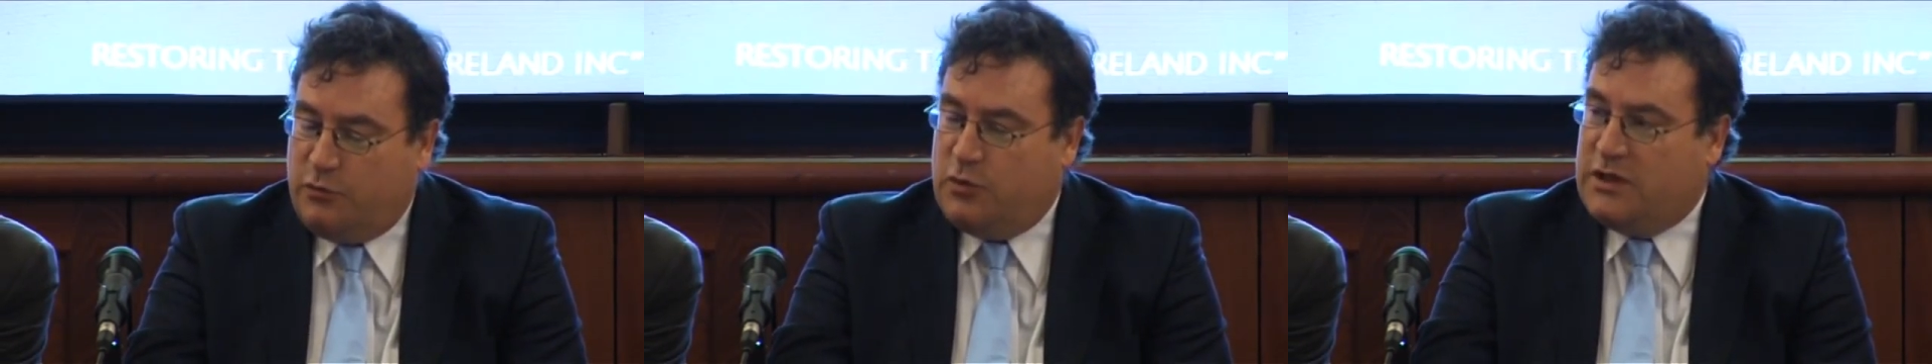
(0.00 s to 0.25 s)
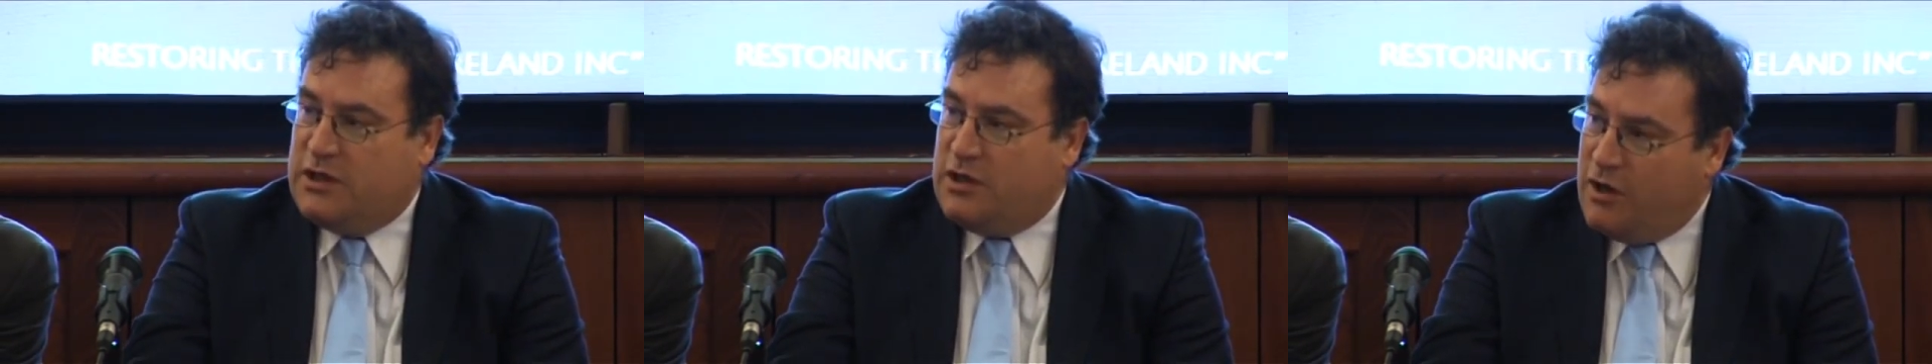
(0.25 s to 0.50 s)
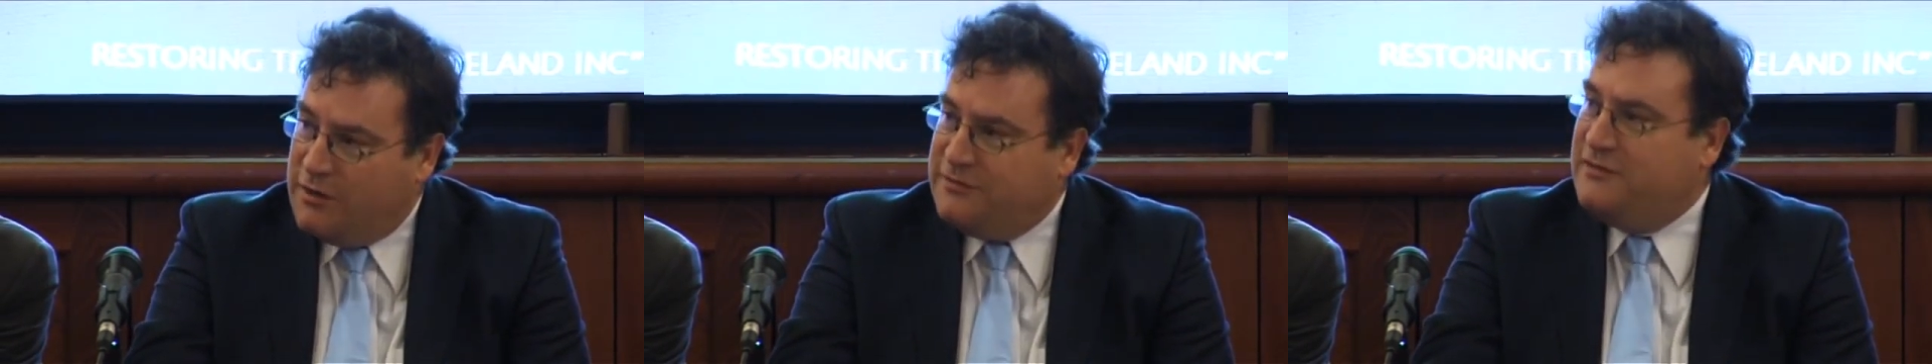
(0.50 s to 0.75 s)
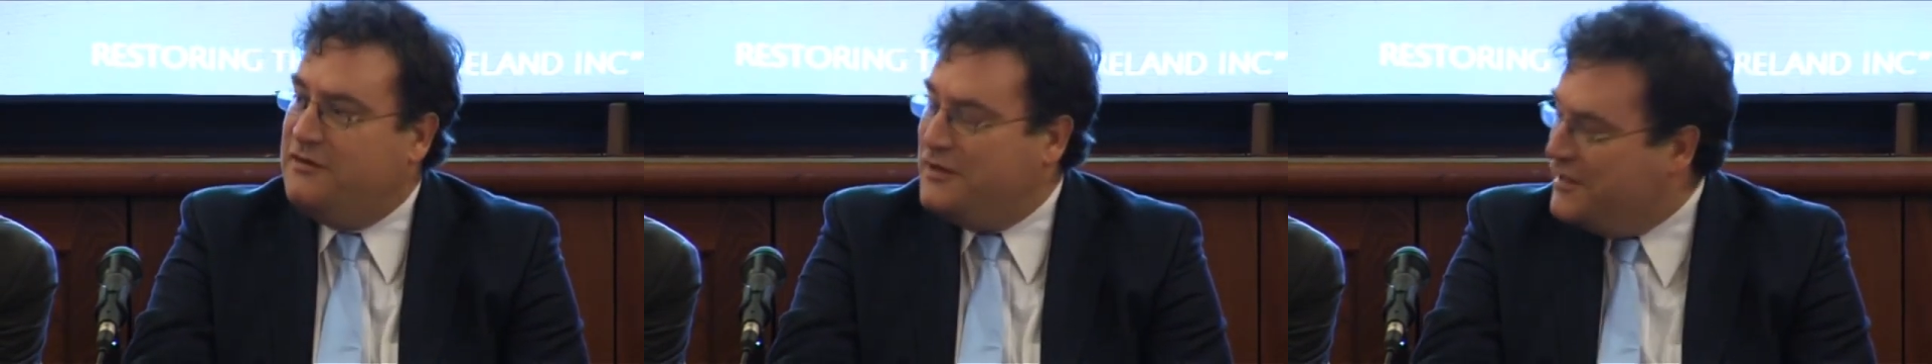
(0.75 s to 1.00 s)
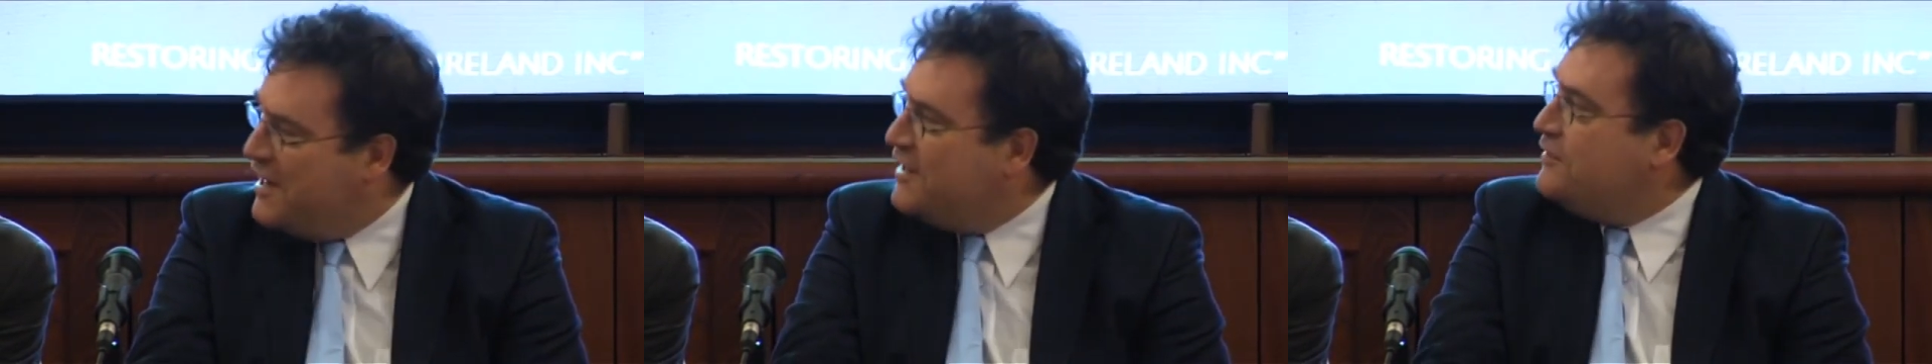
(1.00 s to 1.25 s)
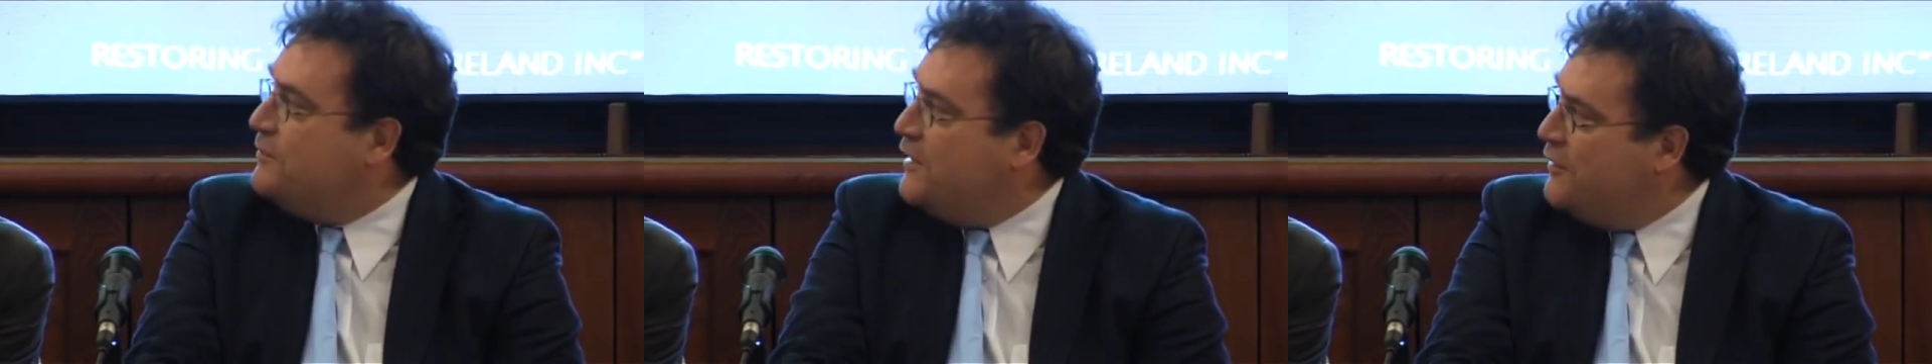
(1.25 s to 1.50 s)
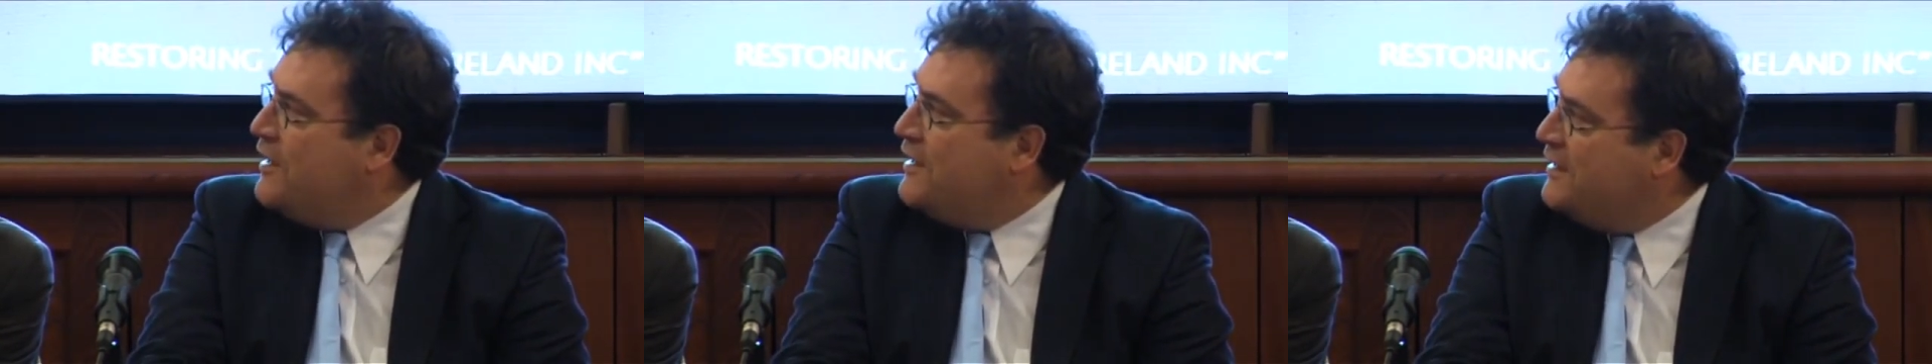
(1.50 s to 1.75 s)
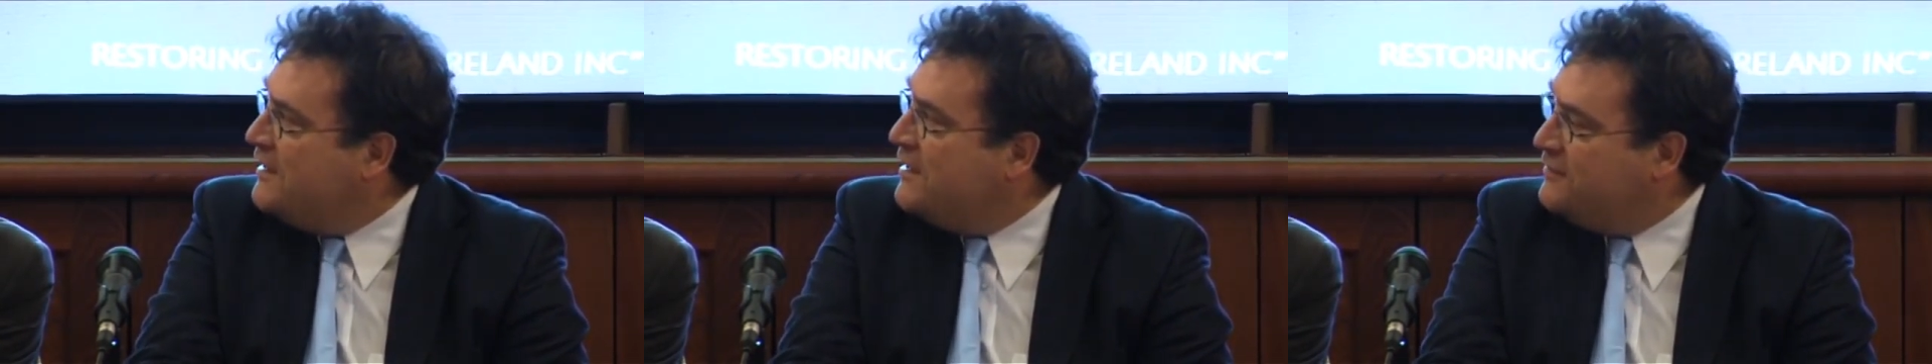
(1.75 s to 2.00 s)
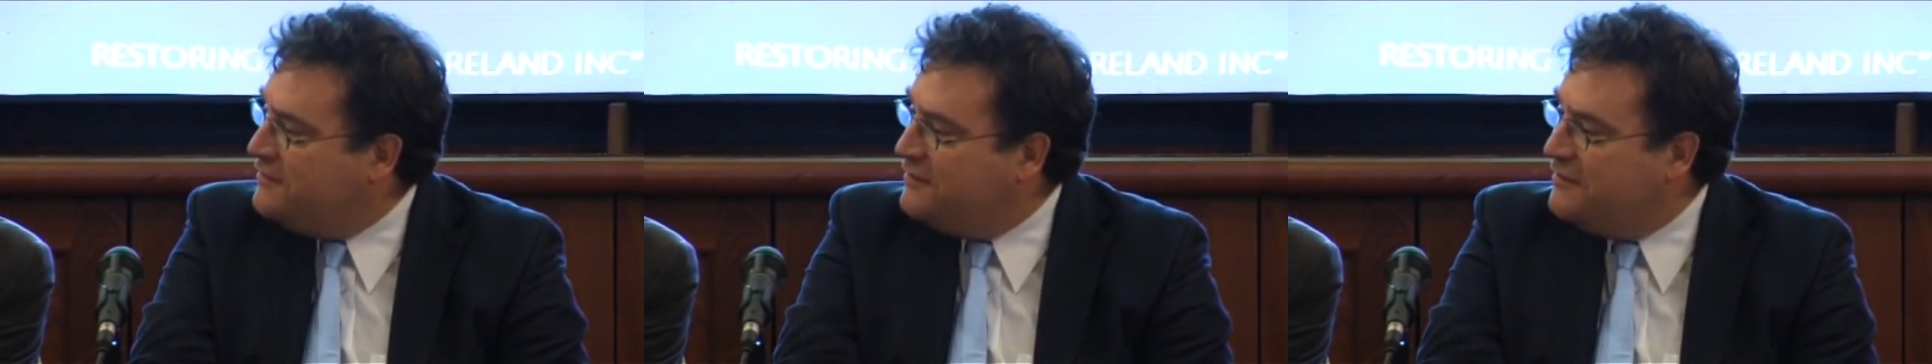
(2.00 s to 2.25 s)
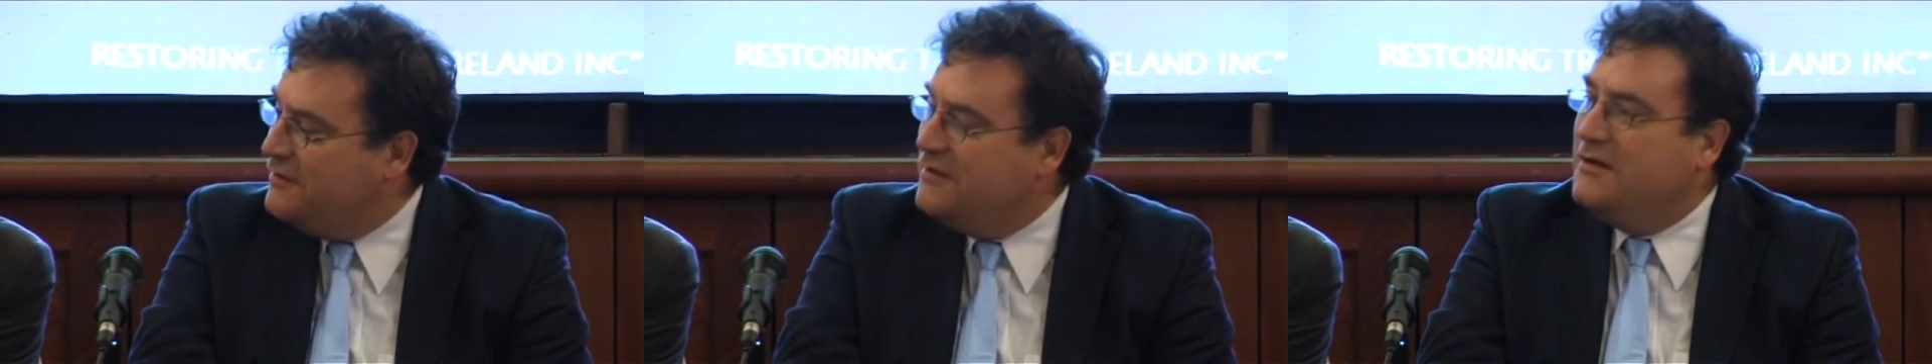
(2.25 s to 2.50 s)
would cost the taxpayer any less.